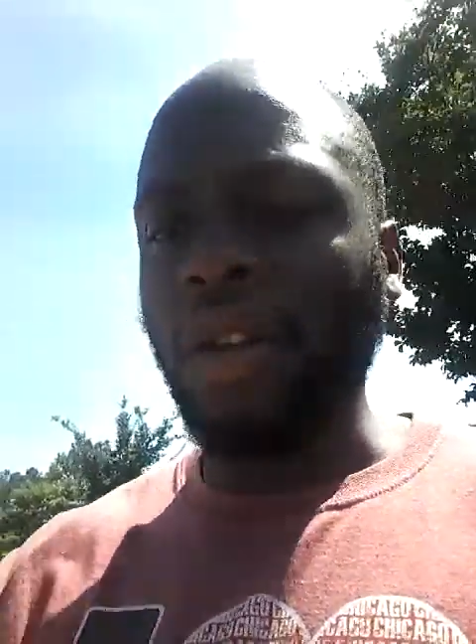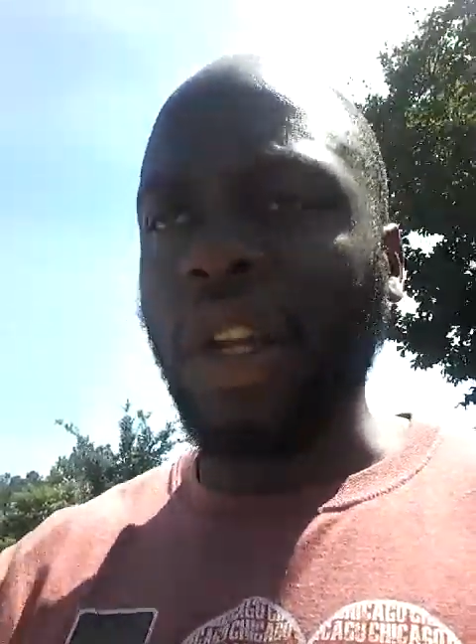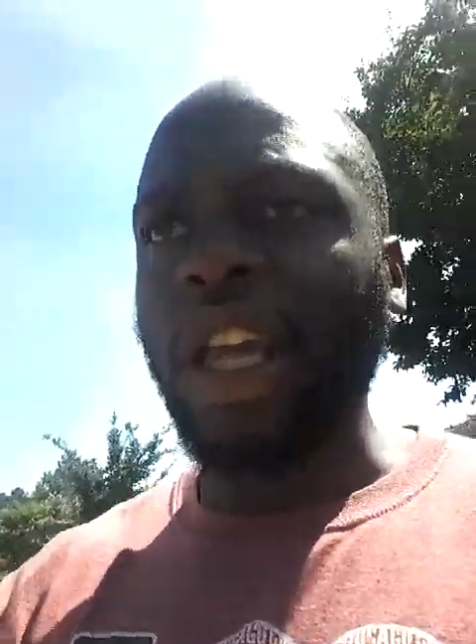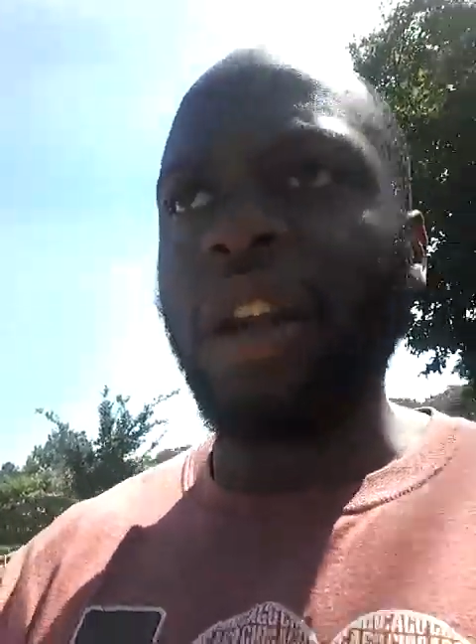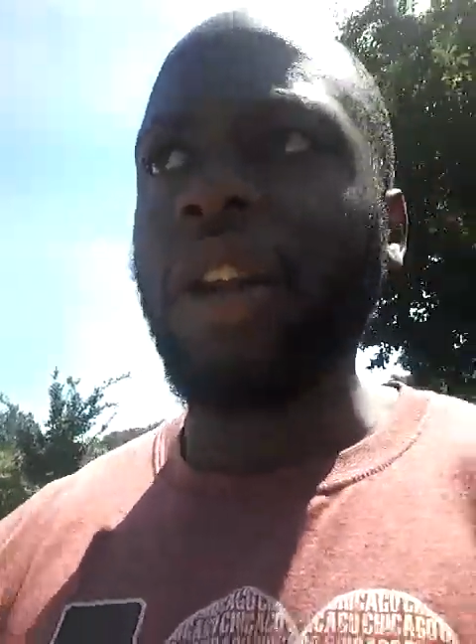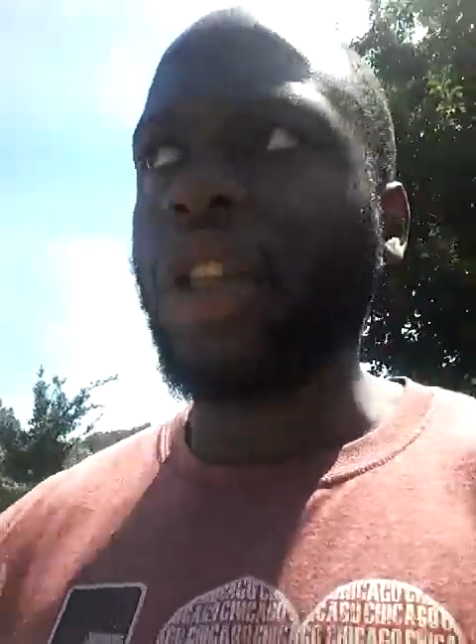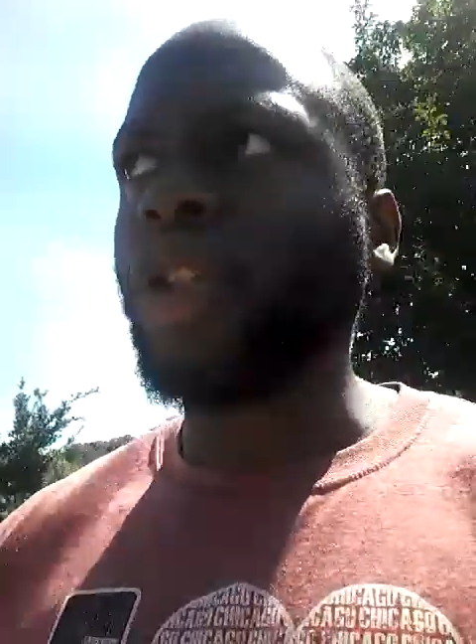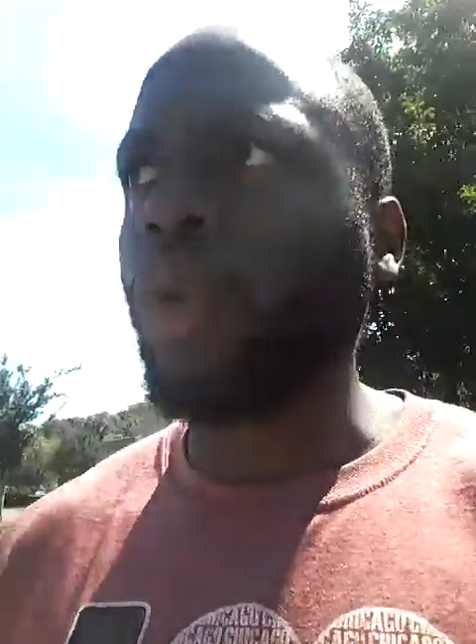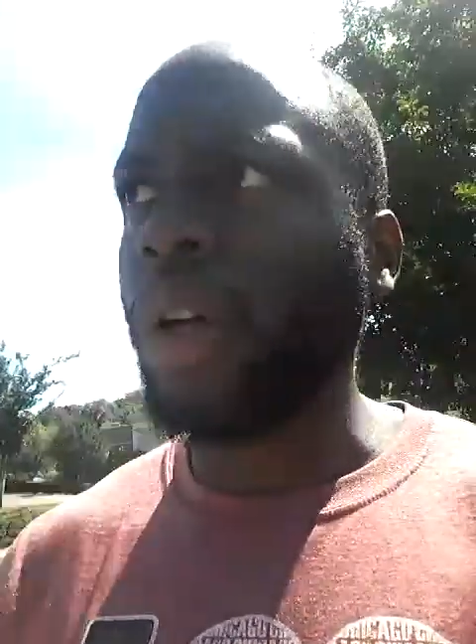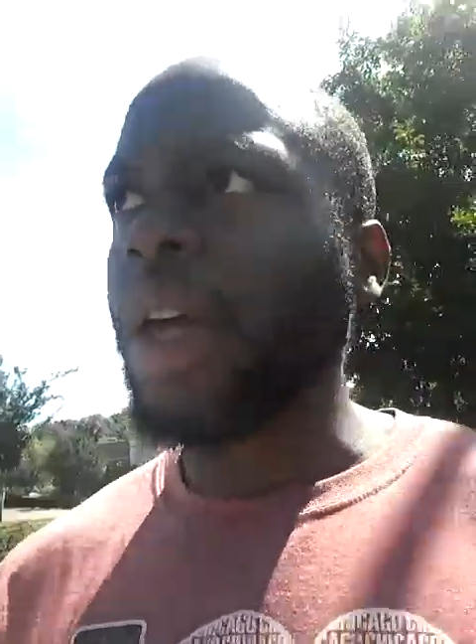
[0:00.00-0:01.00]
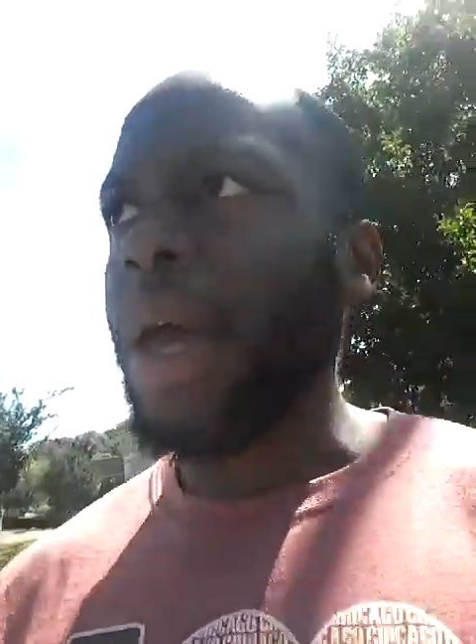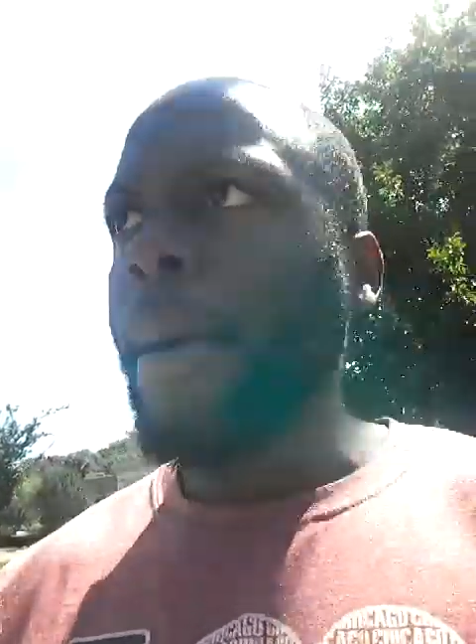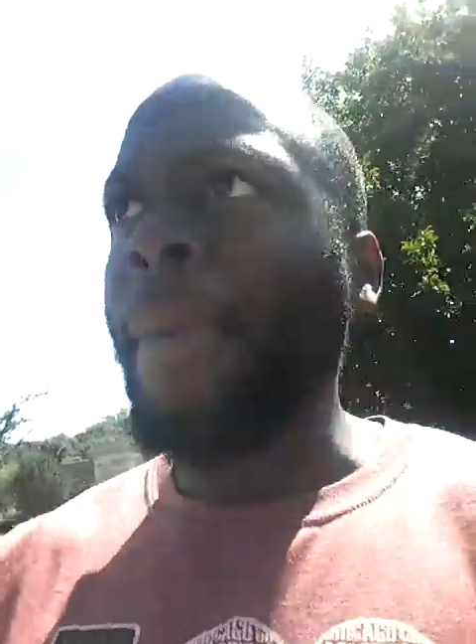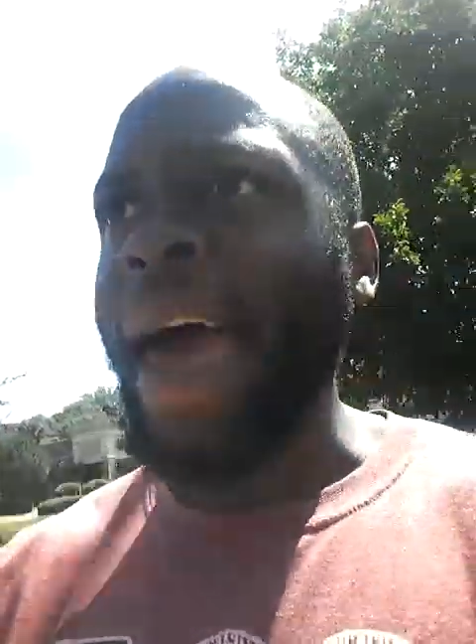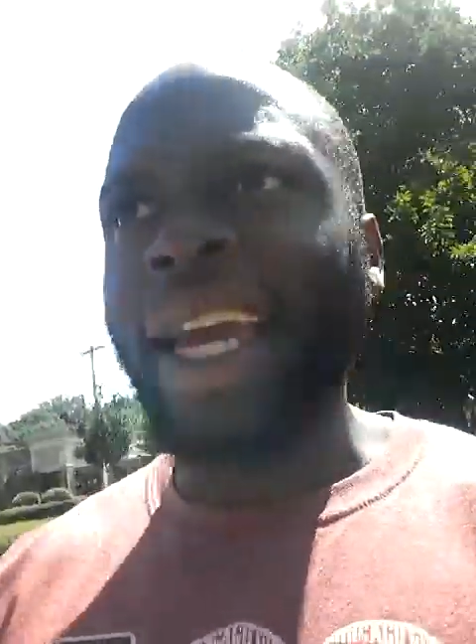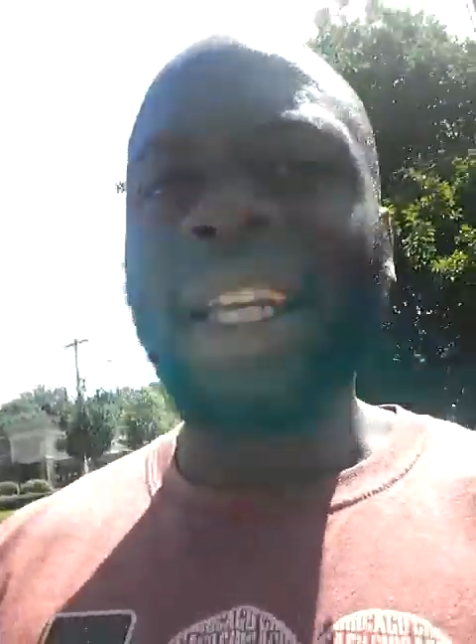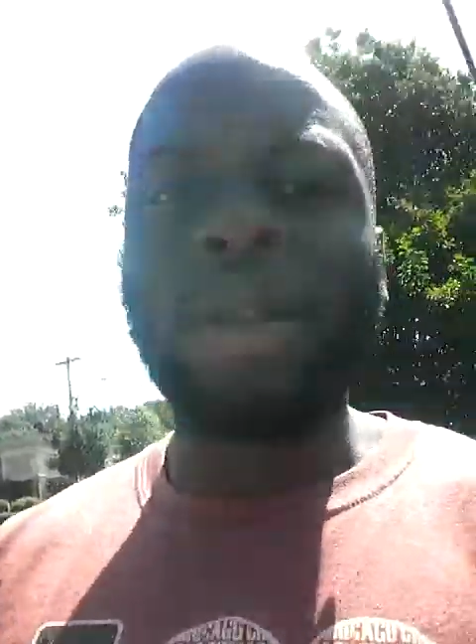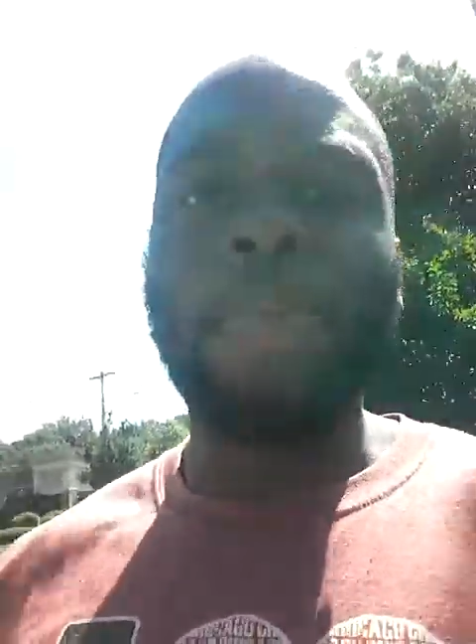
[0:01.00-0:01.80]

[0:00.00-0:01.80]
is going to enter into it. Maggots,